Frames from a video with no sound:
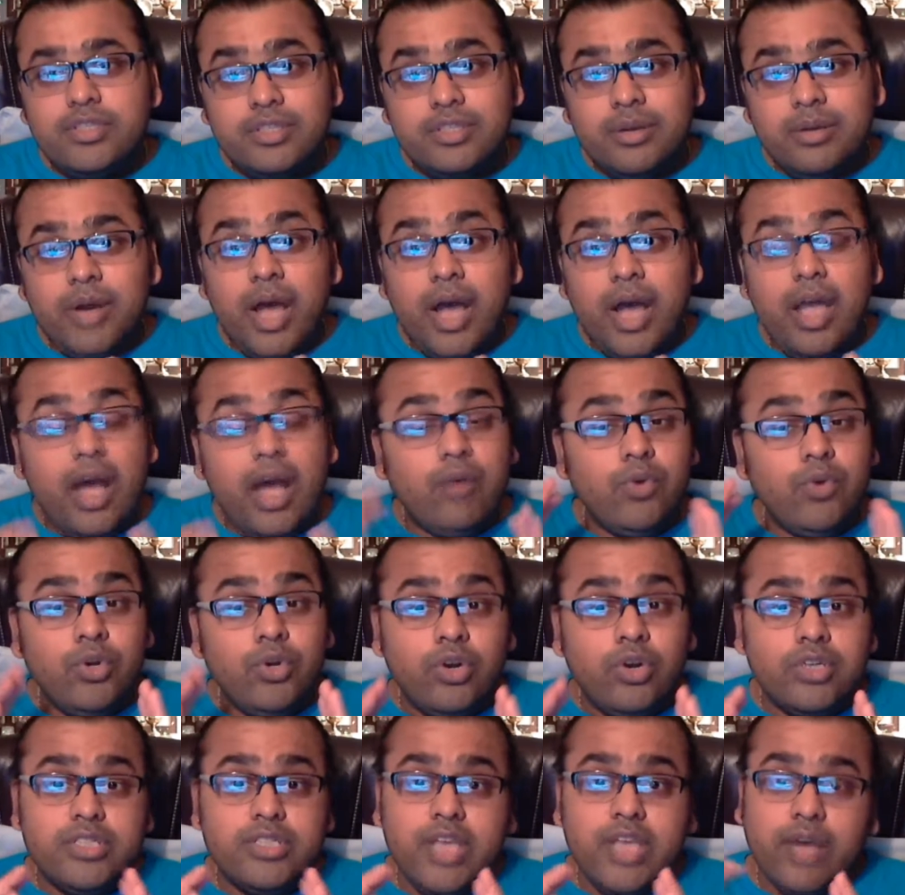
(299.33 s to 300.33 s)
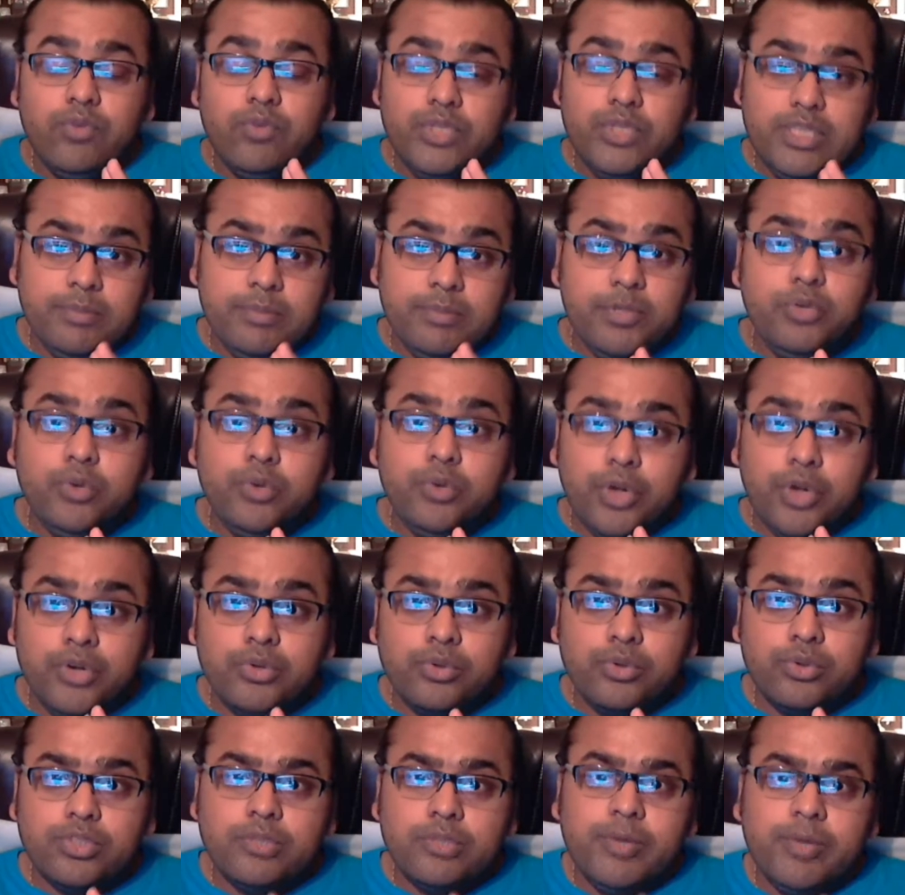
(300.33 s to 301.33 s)
So I would not say I was able to
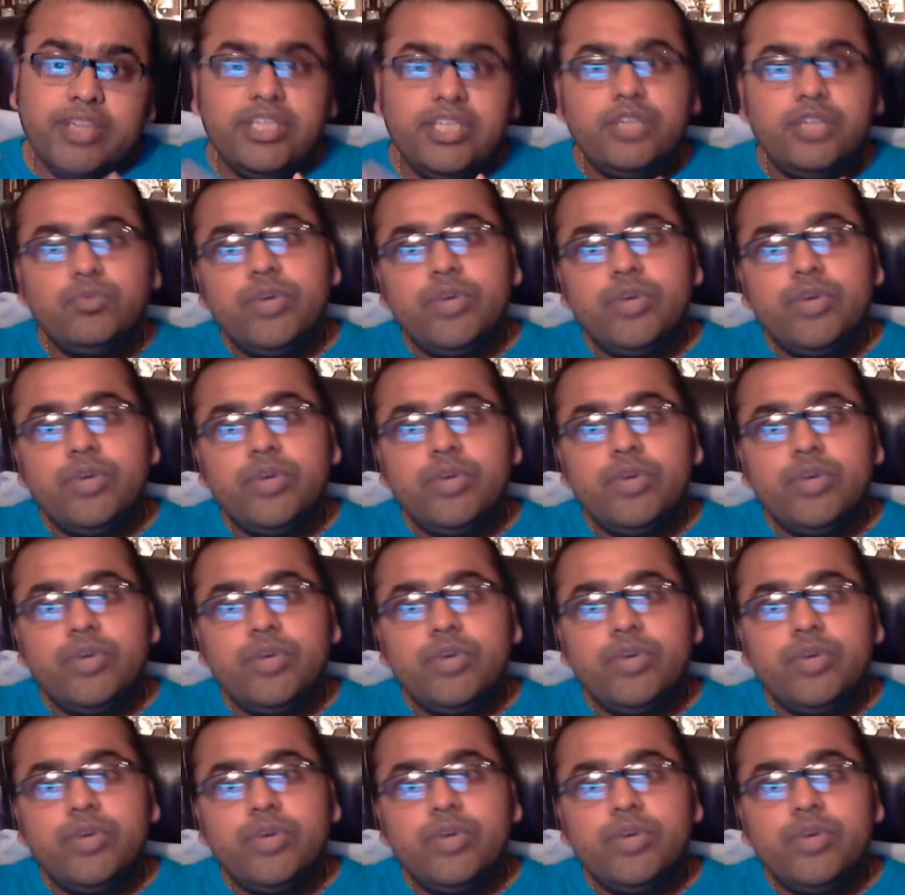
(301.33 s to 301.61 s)
control samadhi.